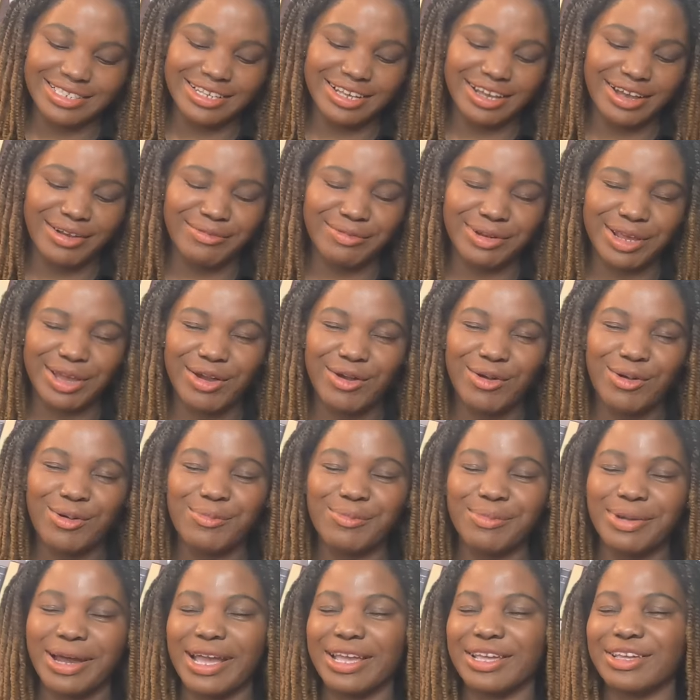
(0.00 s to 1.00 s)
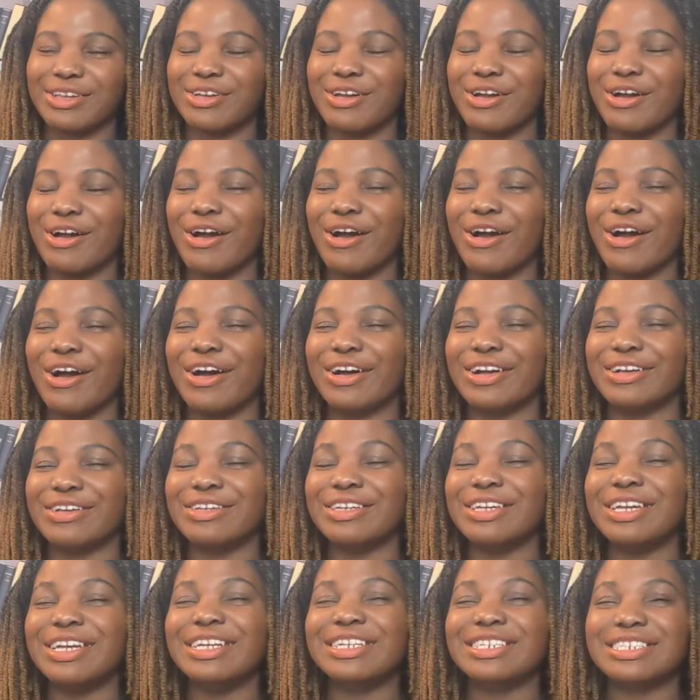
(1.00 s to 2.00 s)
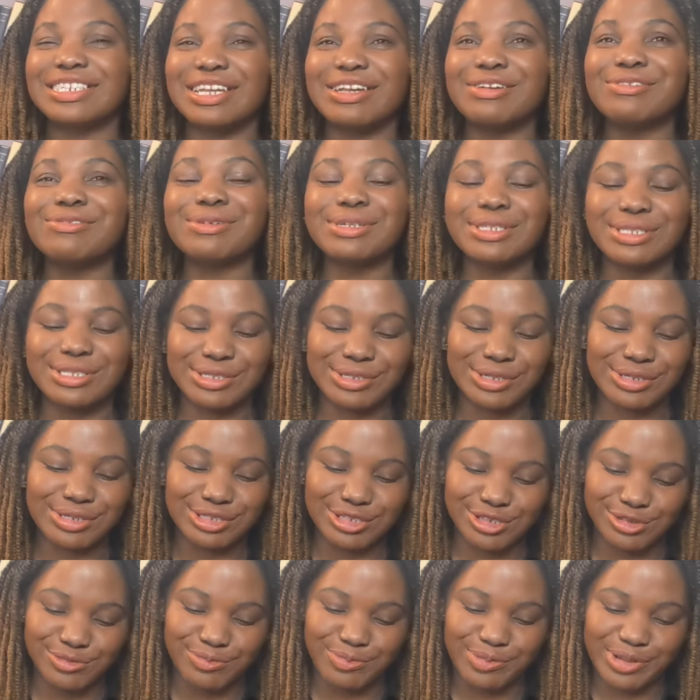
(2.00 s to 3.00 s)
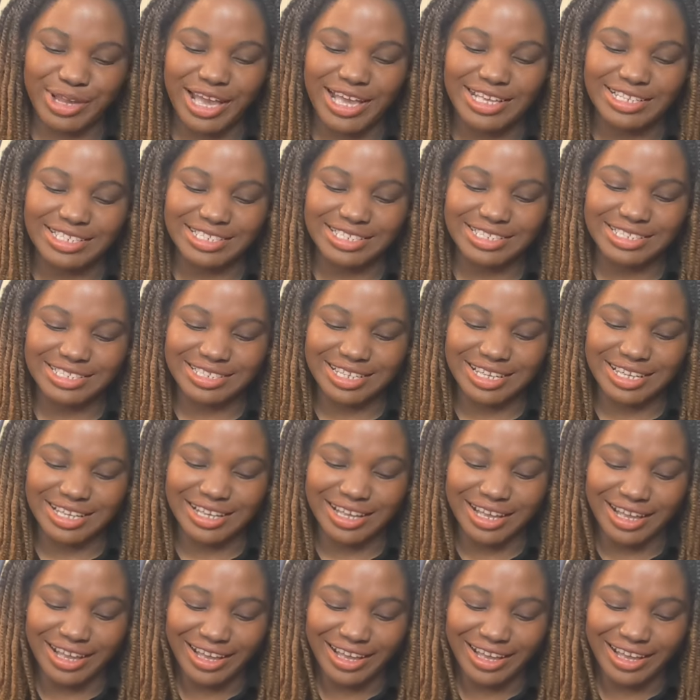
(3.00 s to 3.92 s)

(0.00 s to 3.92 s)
I'm like, oh my god. She was so surprised to see